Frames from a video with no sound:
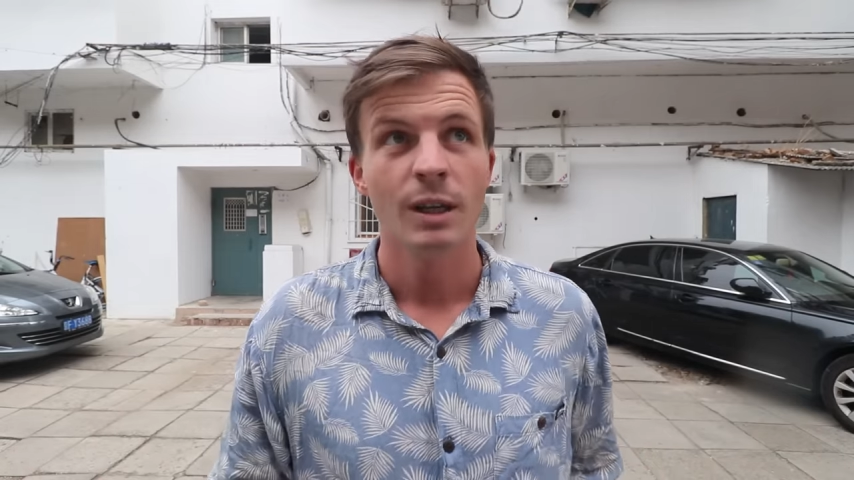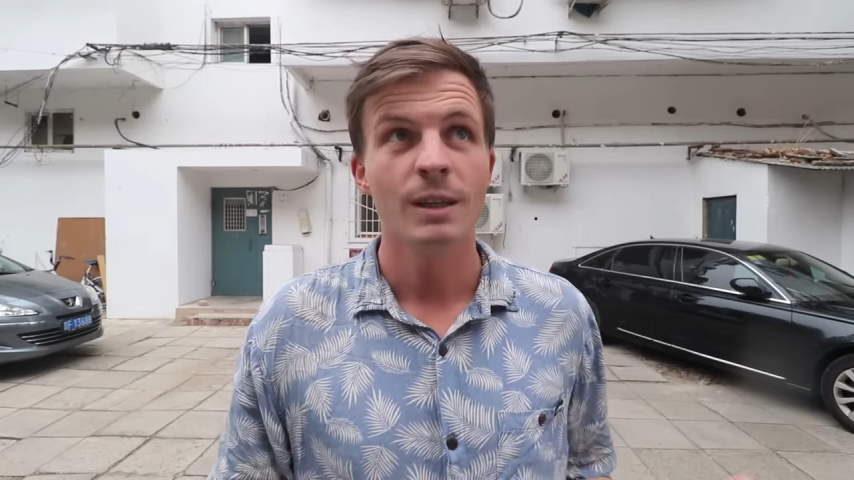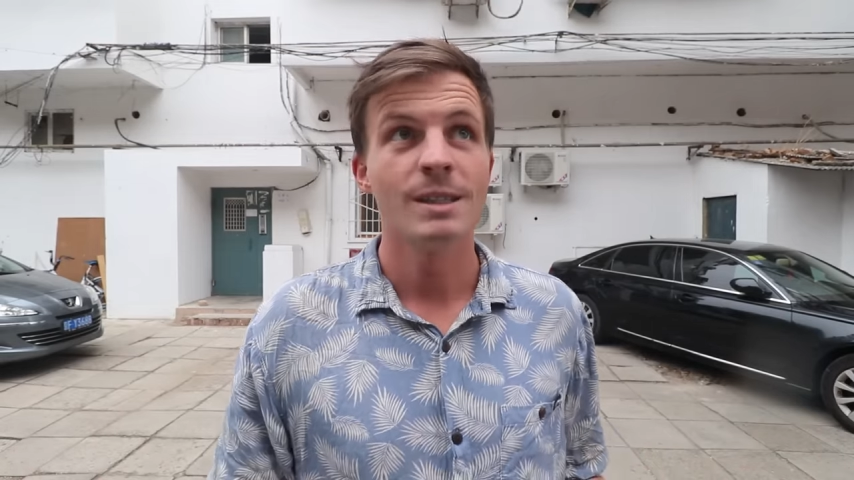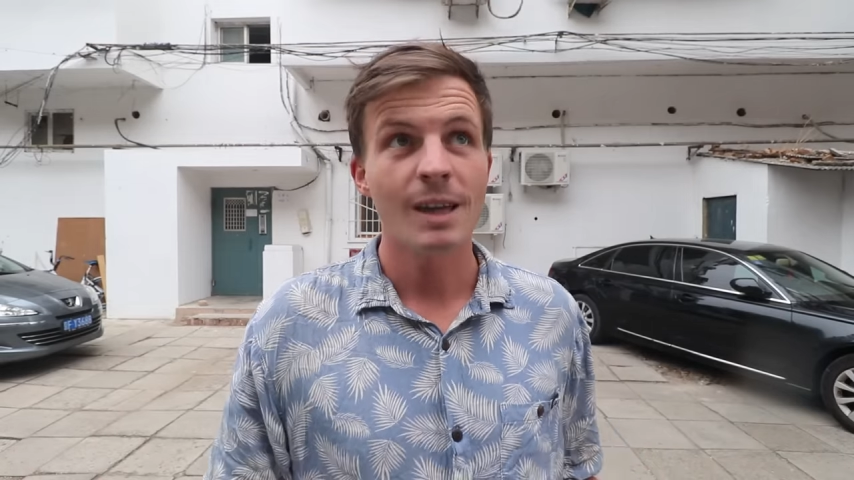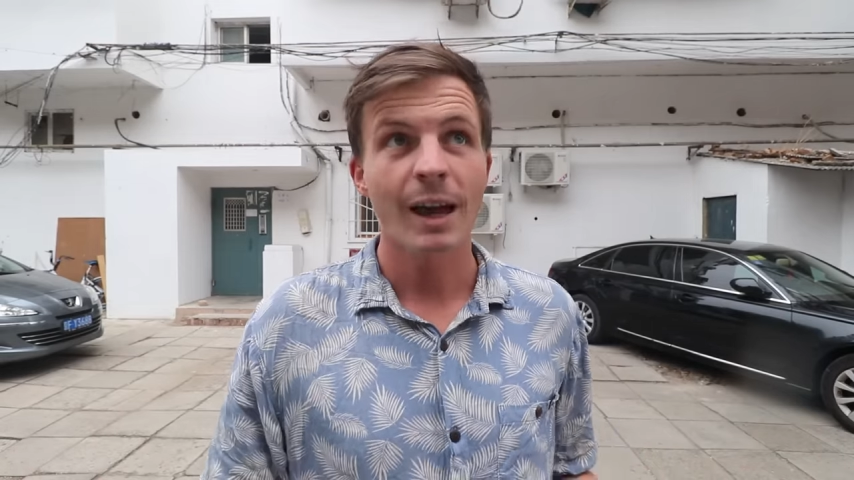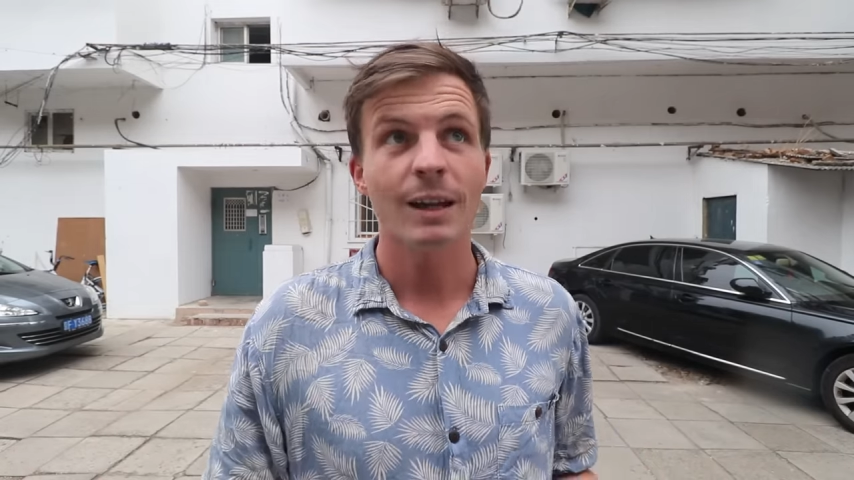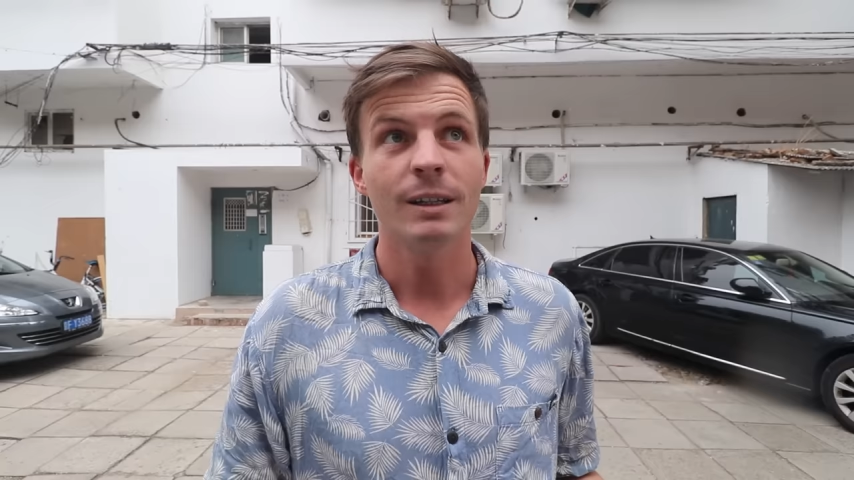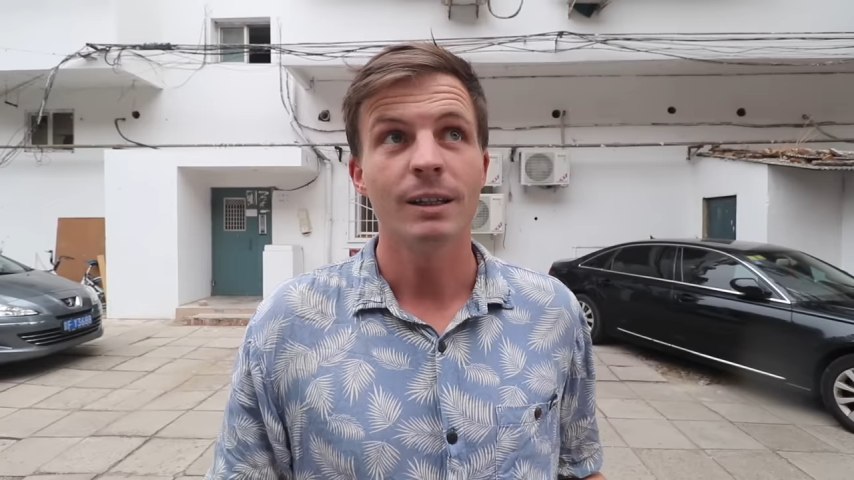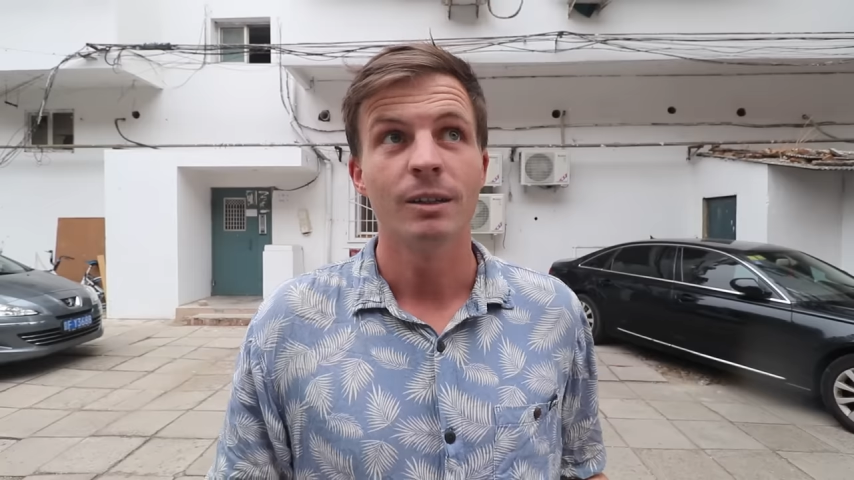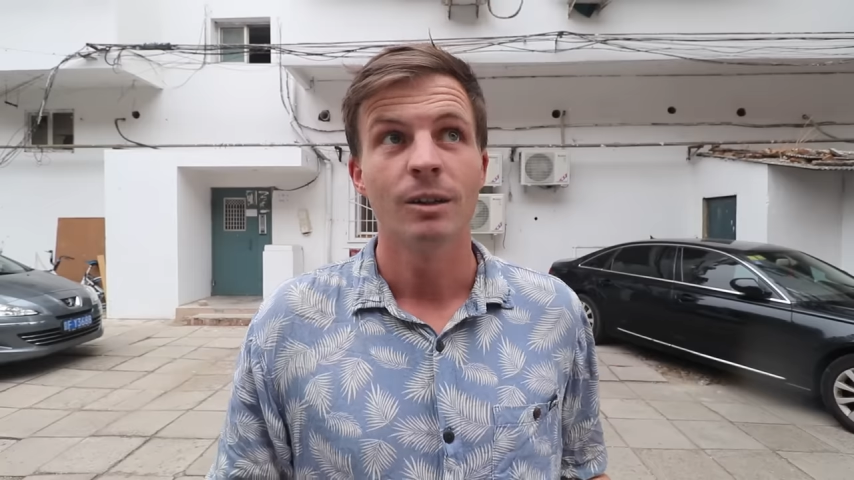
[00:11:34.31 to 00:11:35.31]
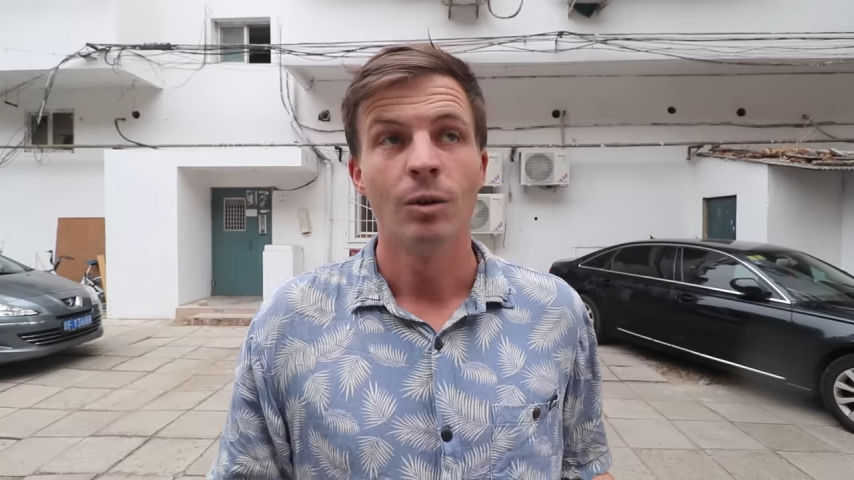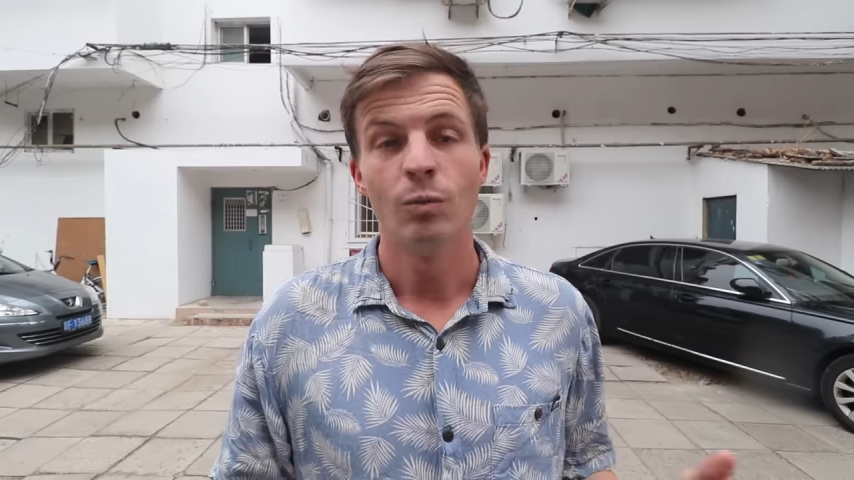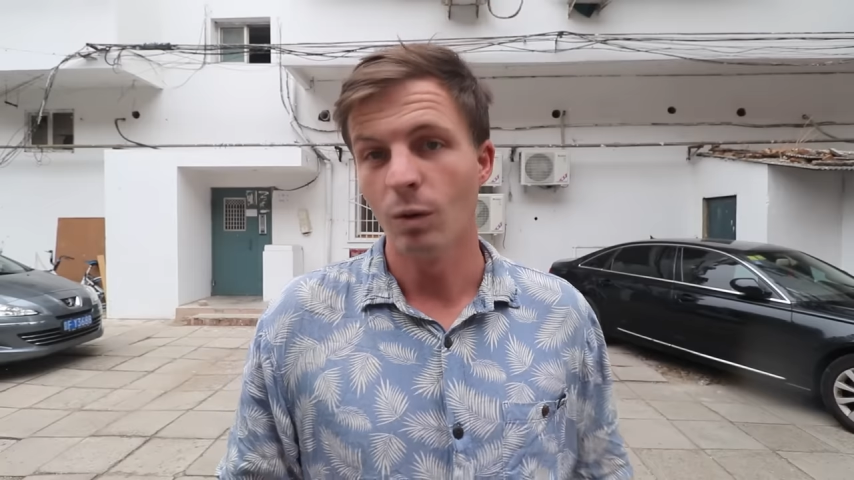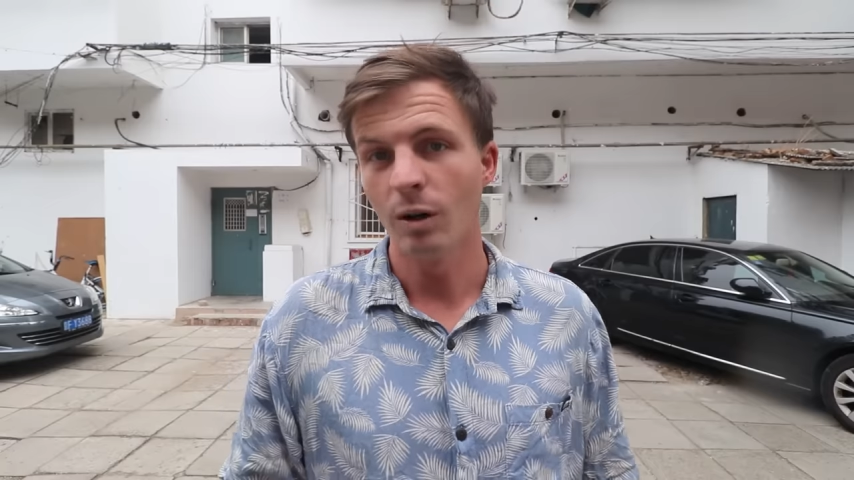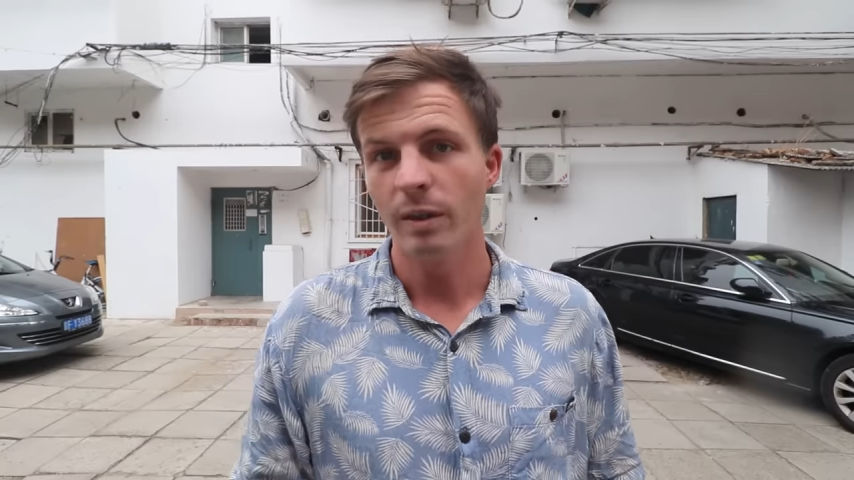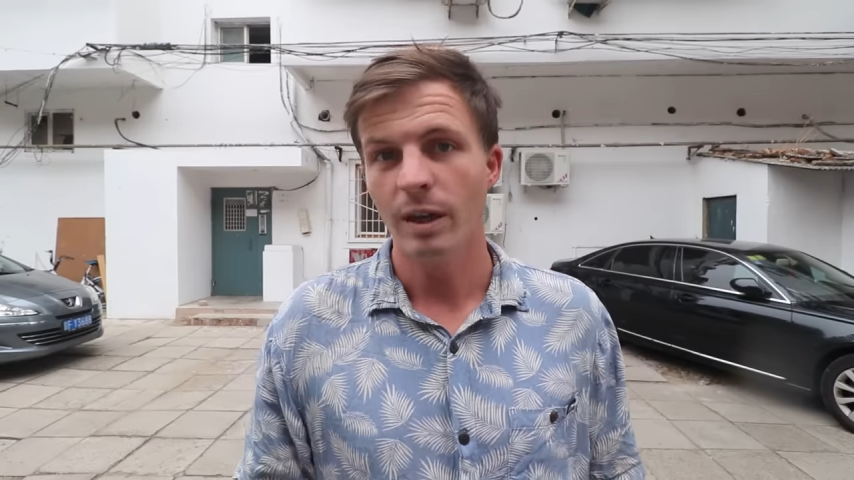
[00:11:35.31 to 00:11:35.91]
exactly what